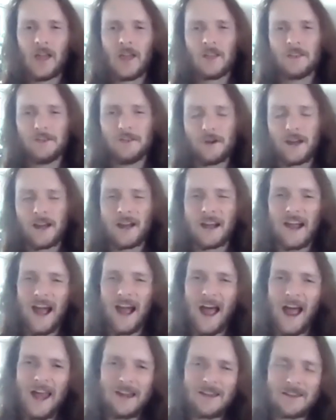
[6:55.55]
you can
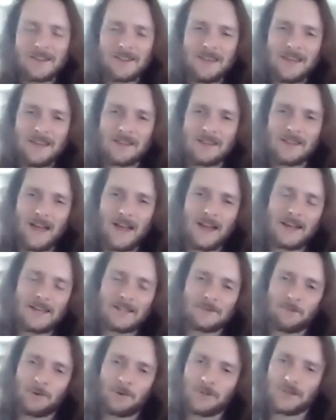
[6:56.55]
kind of think of that
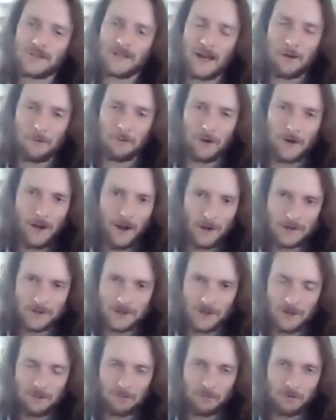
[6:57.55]
as percent
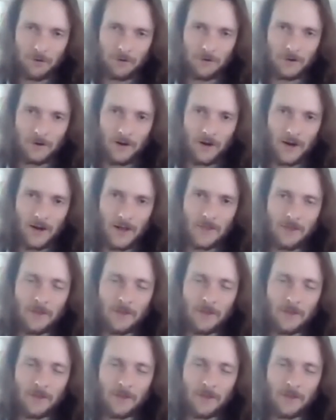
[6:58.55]
reduction in proteinuria.